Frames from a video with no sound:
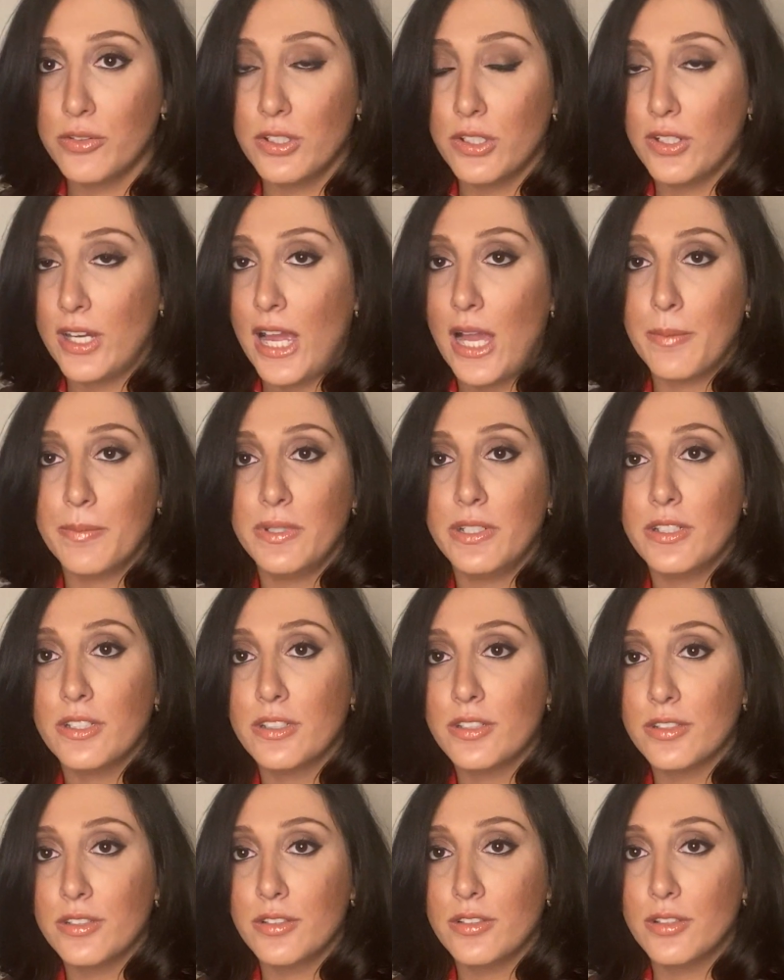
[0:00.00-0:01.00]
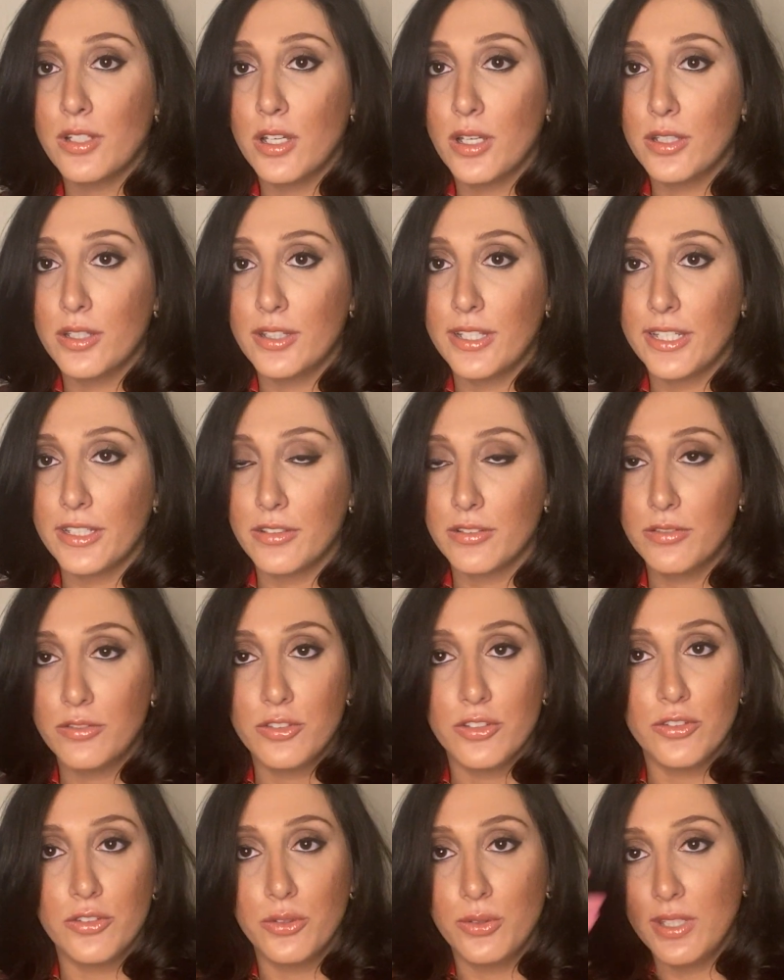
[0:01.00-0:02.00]
They're happy to like
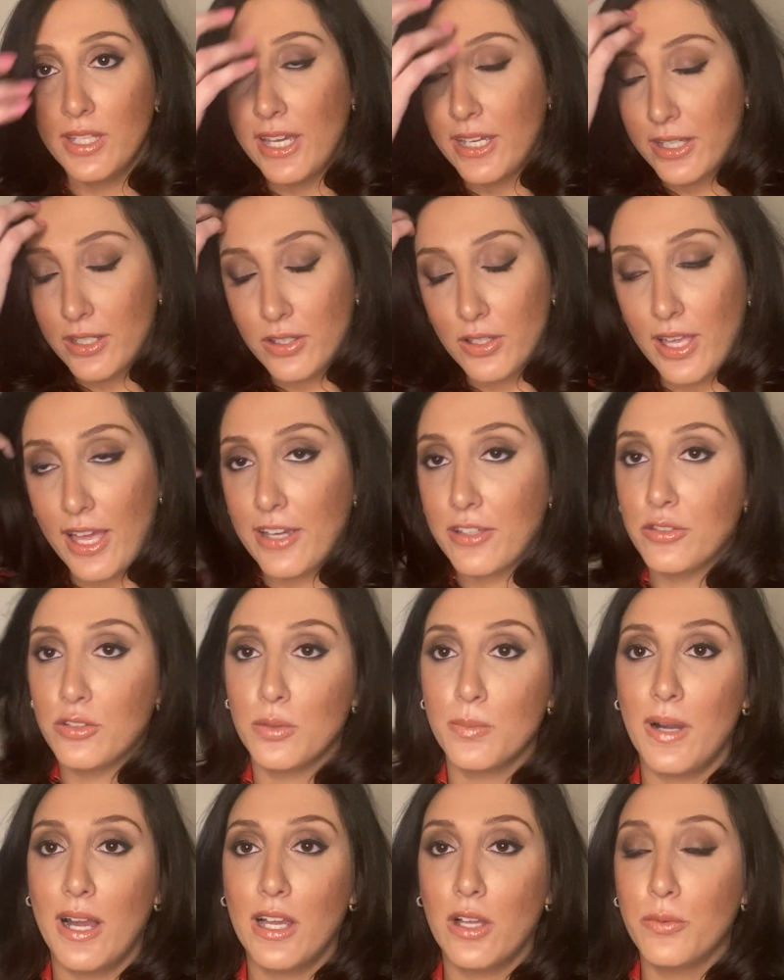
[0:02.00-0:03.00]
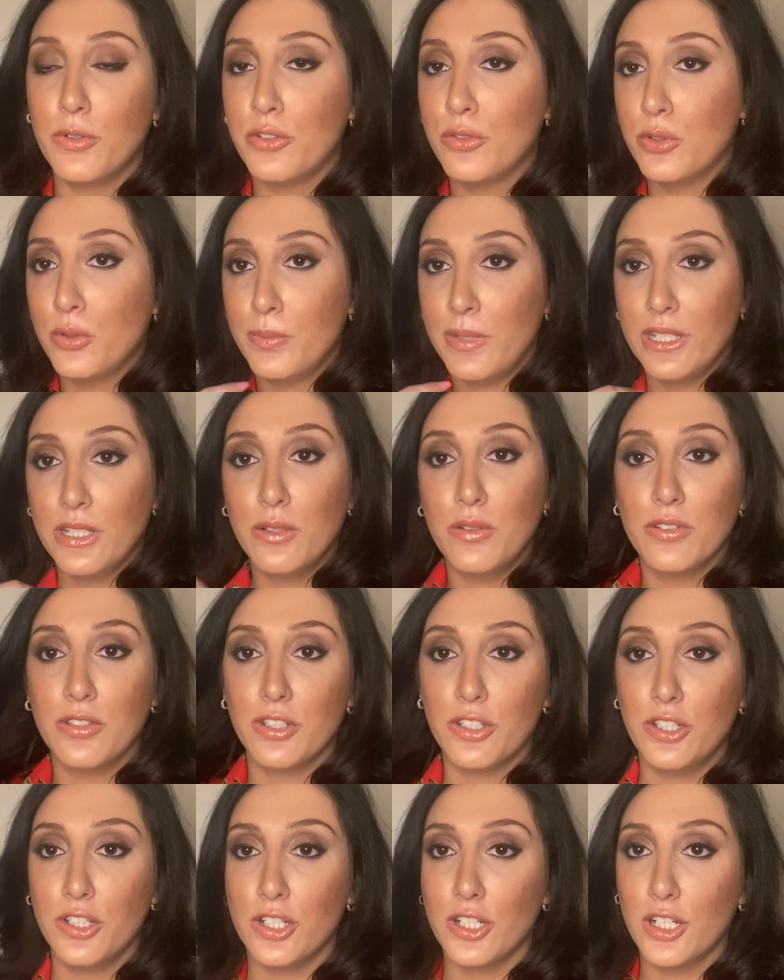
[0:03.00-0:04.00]
just do the extra mile, which would make you
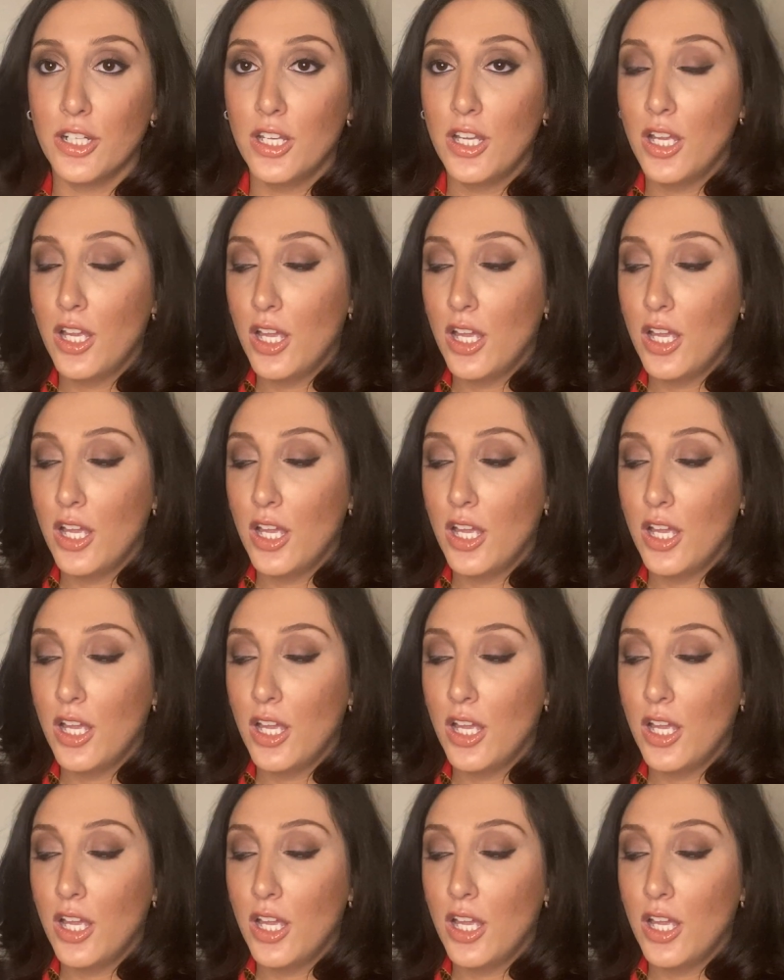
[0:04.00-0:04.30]
secure.